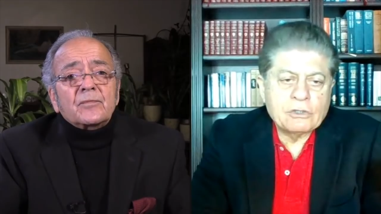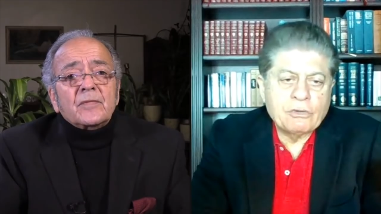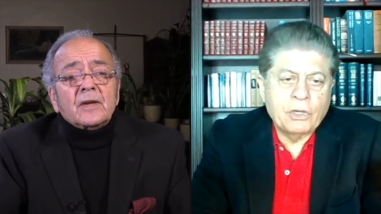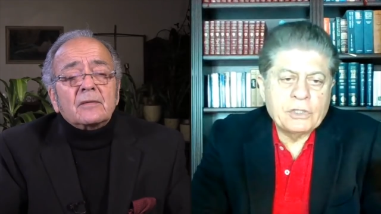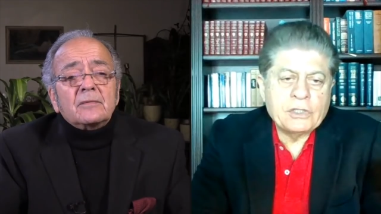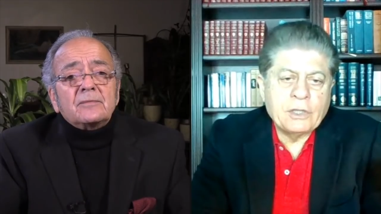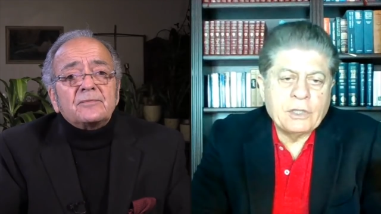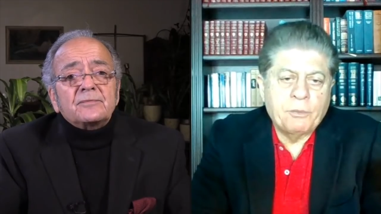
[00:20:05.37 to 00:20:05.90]

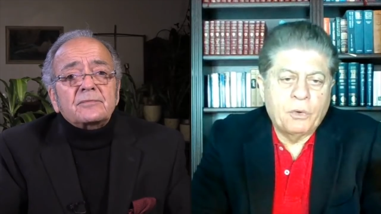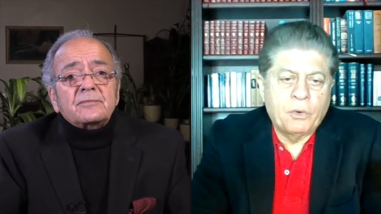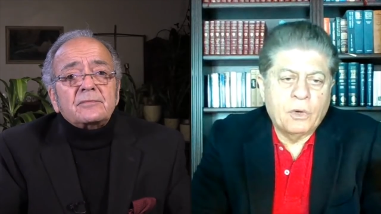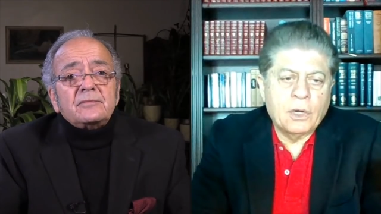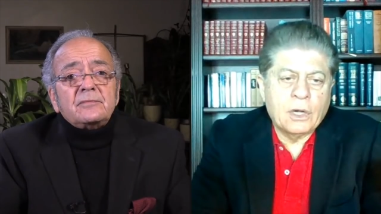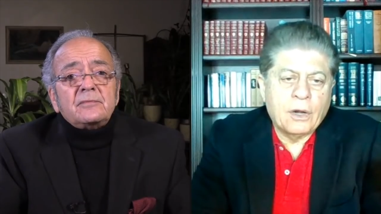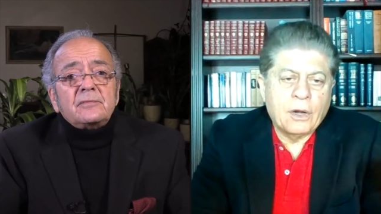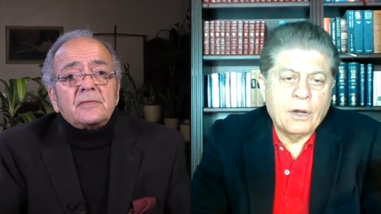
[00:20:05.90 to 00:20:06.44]
Speaker 1: cross the
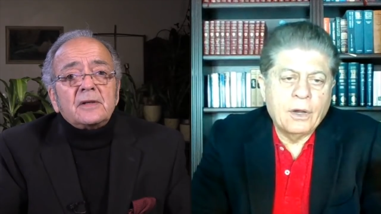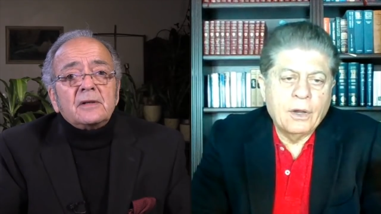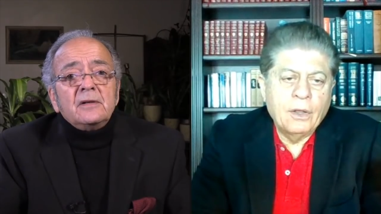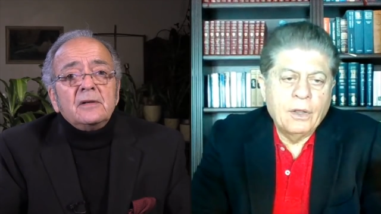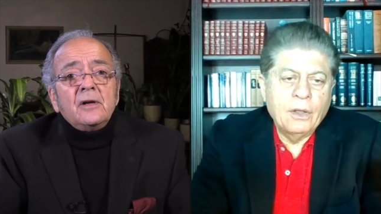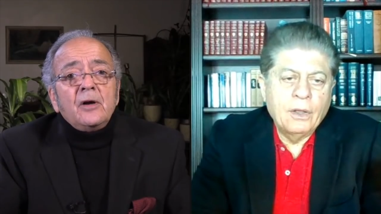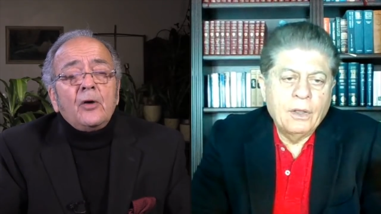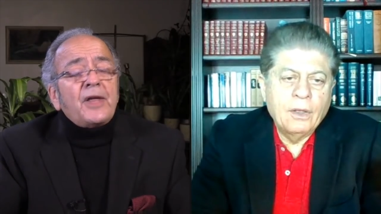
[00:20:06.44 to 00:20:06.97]
border?
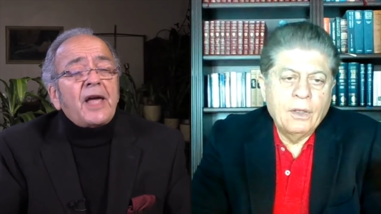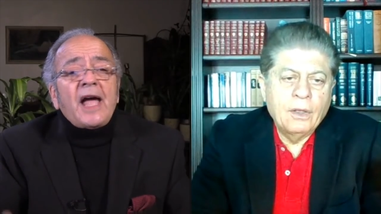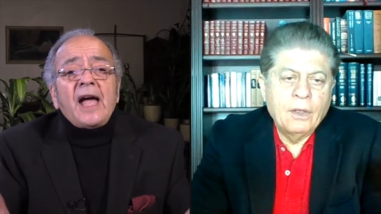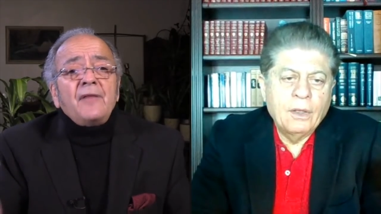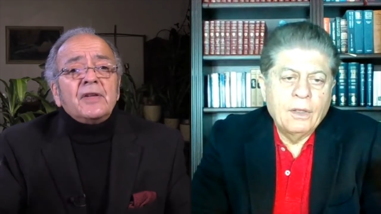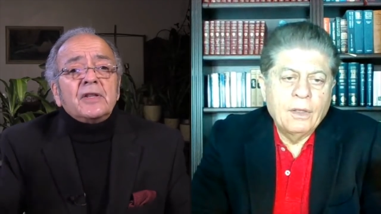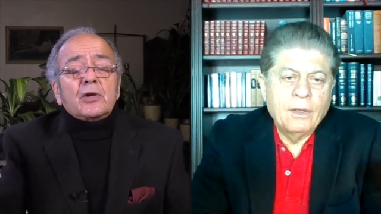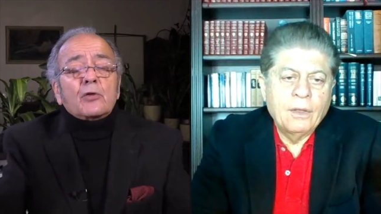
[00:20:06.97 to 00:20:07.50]
Oh, they
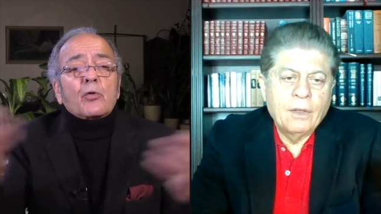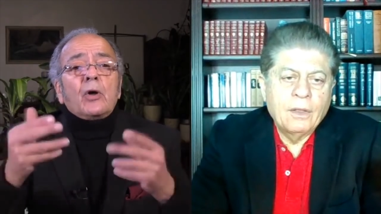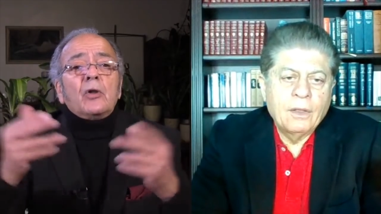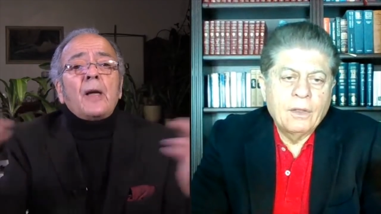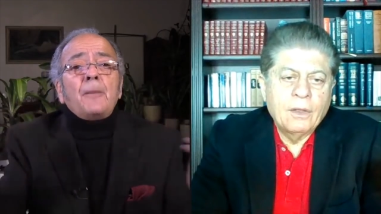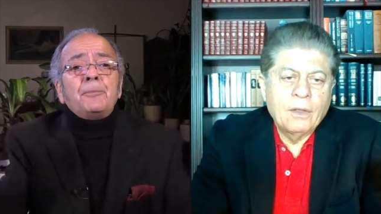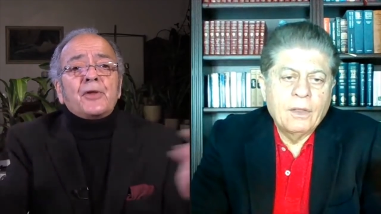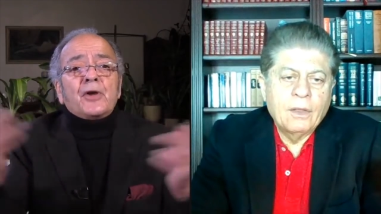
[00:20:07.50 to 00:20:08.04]
haven't. They're
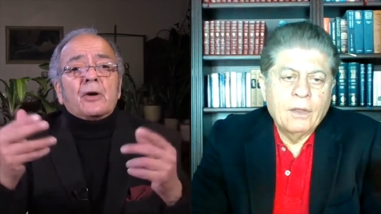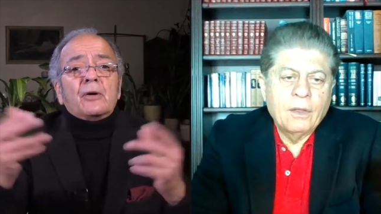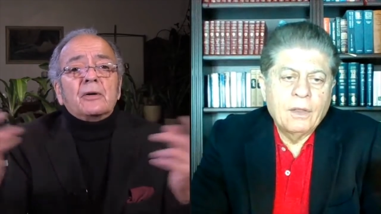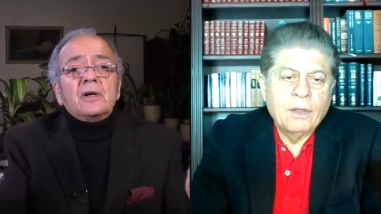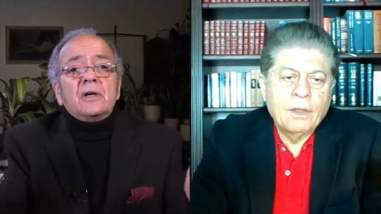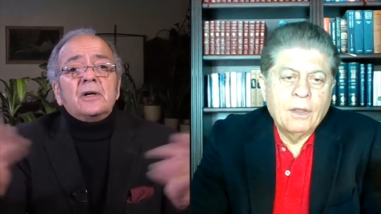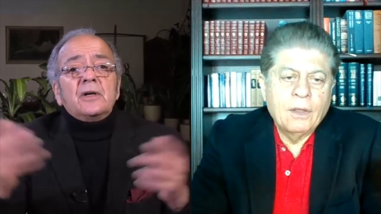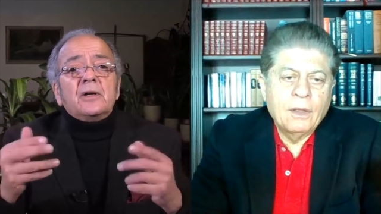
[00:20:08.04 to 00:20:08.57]
all up there.
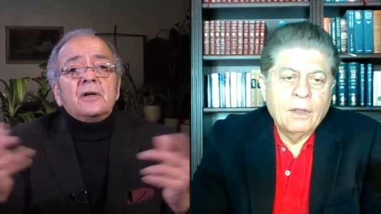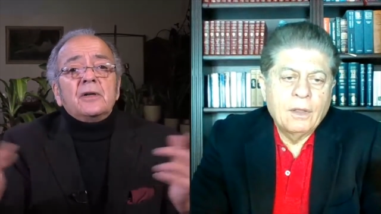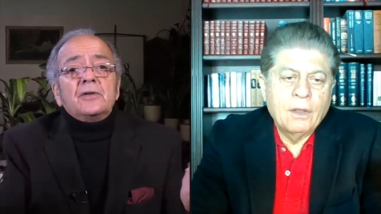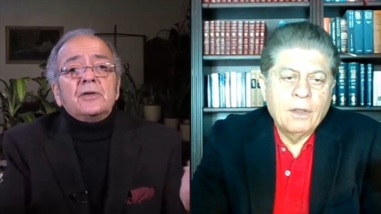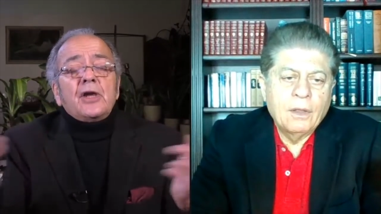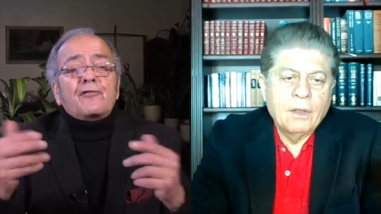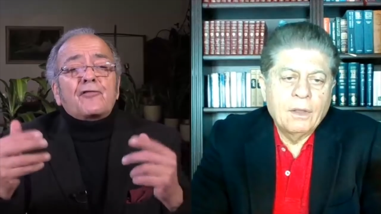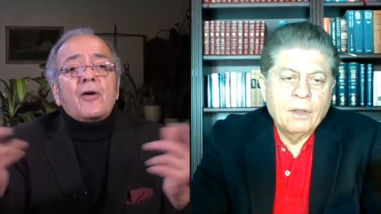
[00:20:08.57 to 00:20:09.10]

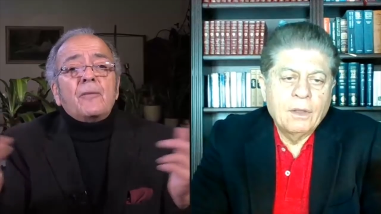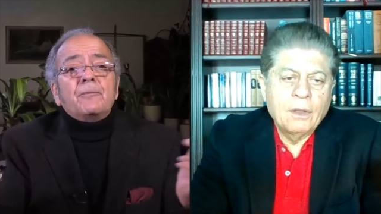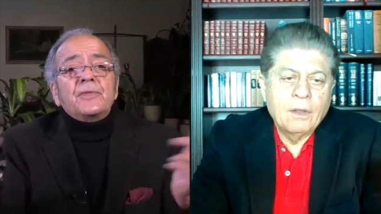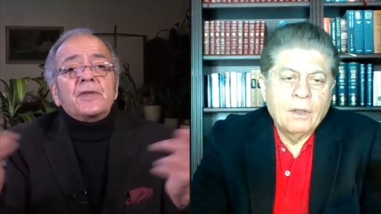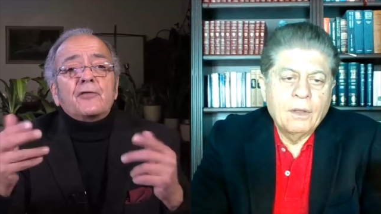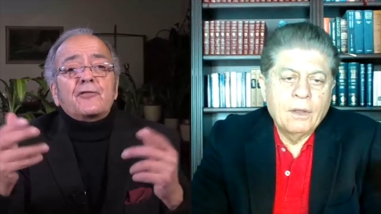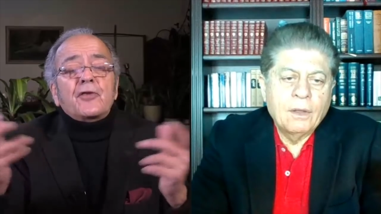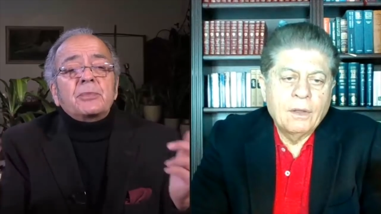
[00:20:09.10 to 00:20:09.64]
They're from
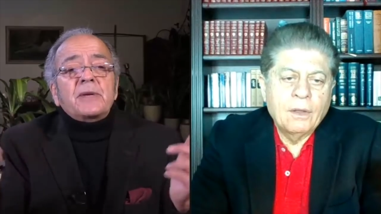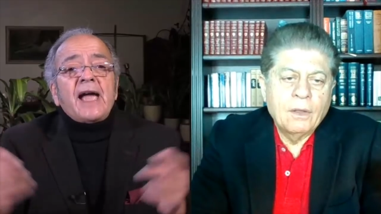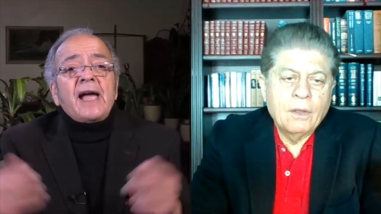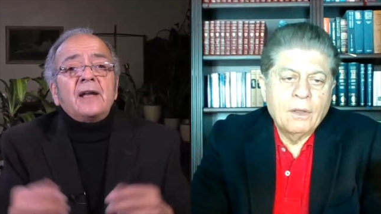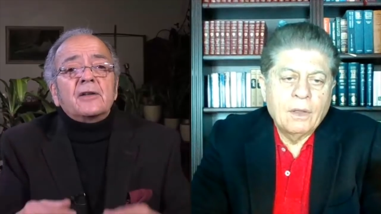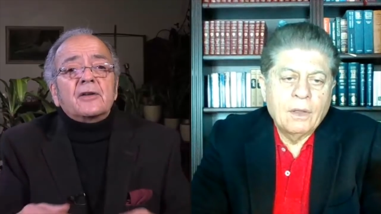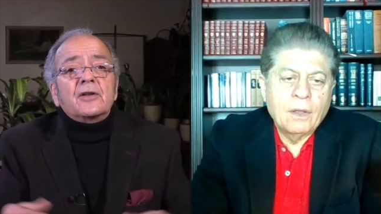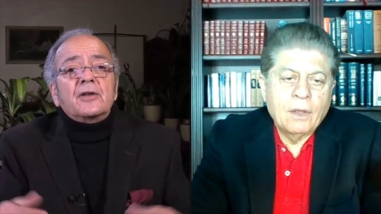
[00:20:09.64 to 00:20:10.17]
they're from
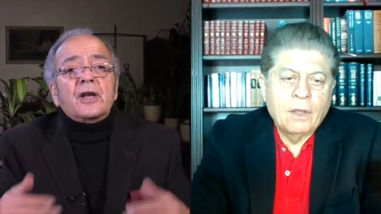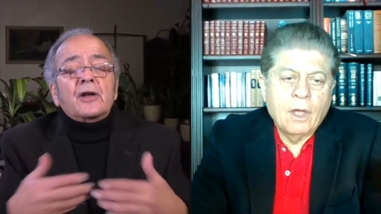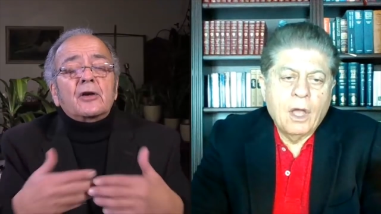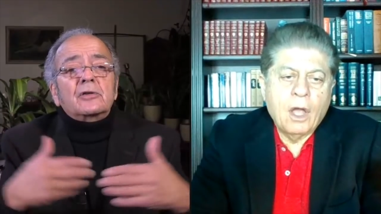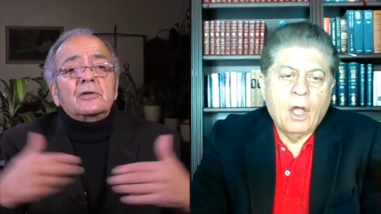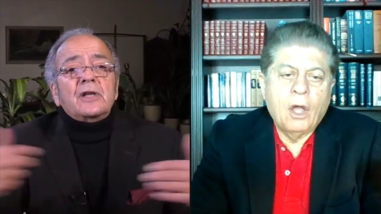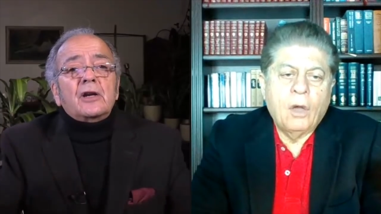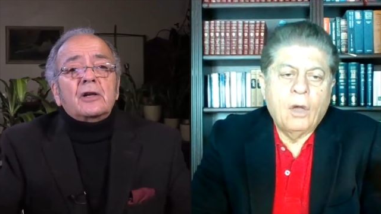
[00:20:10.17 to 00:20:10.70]
Canada that
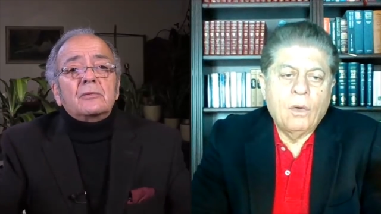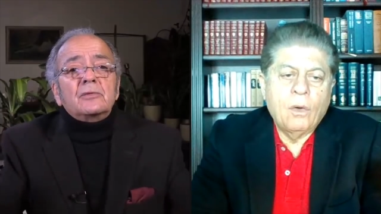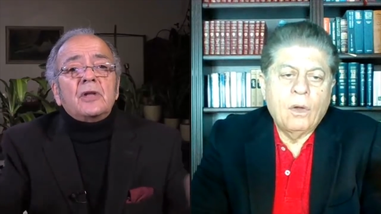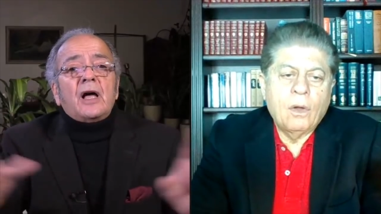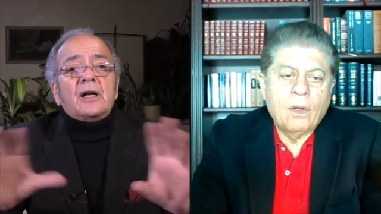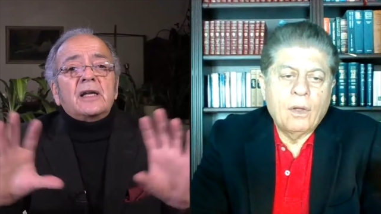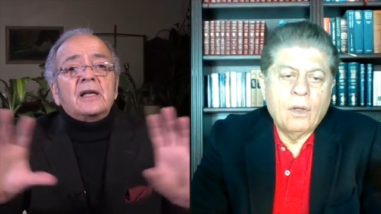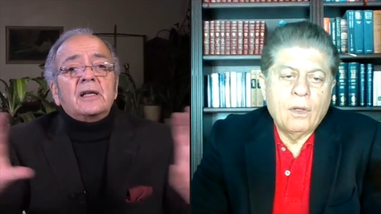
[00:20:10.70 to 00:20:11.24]
are that are oh.
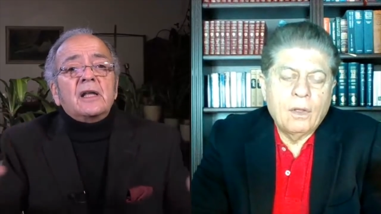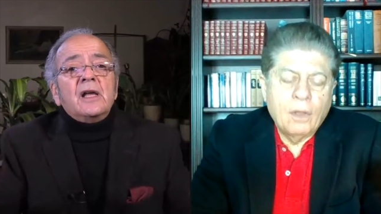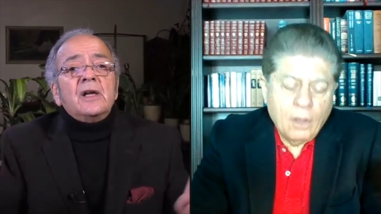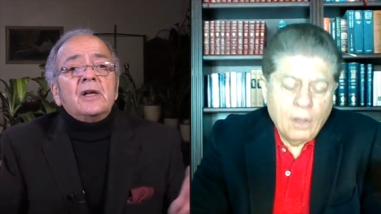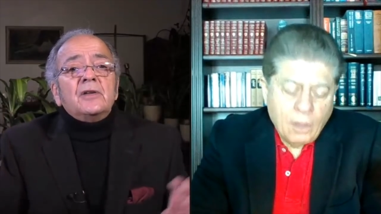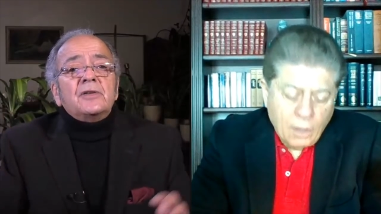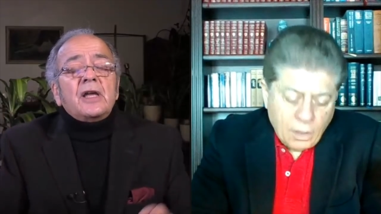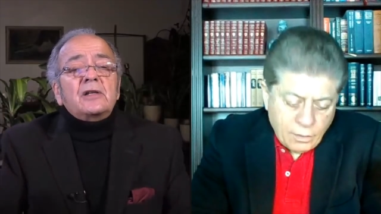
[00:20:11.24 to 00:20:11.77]
locking it.
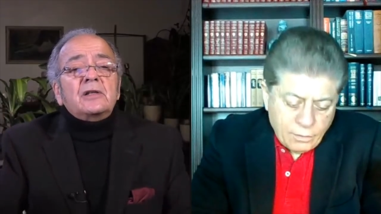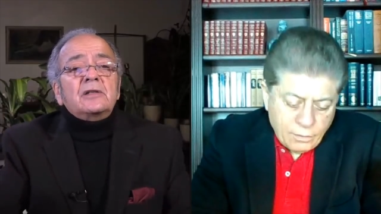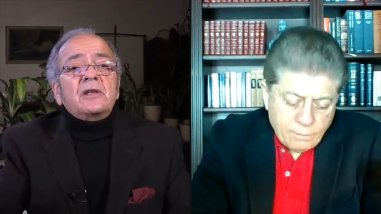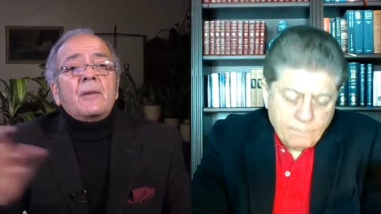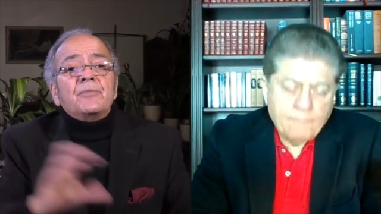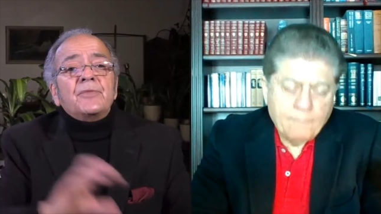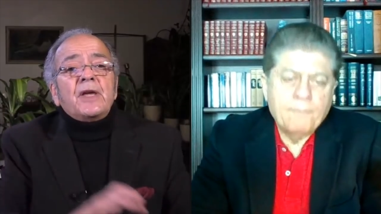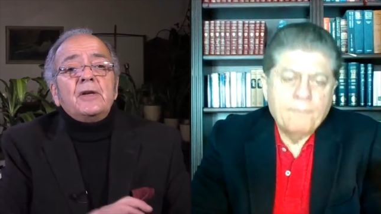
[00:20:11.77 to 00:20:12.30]
They,
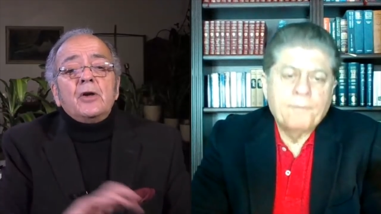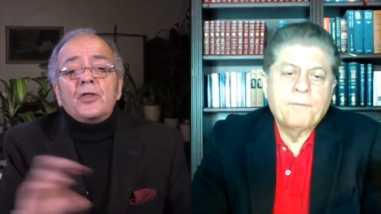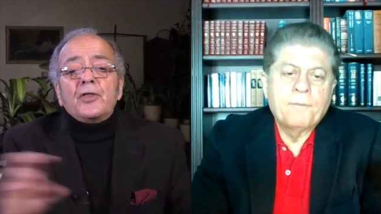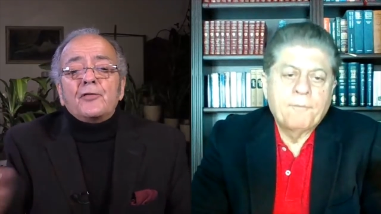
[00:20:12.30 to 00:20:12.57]
they in order